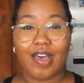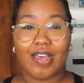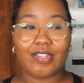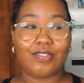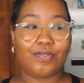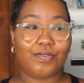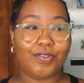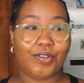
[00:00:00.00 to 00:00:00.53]
I
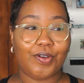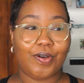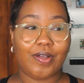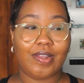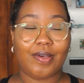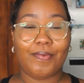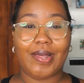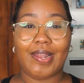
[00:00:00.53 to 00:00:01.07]
told you
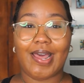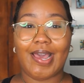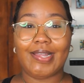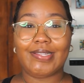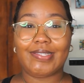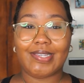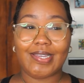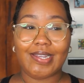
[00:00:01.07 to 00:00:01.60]
all, well, I
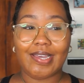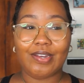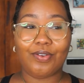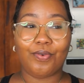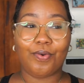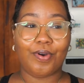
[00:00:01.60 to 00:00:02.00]
did, and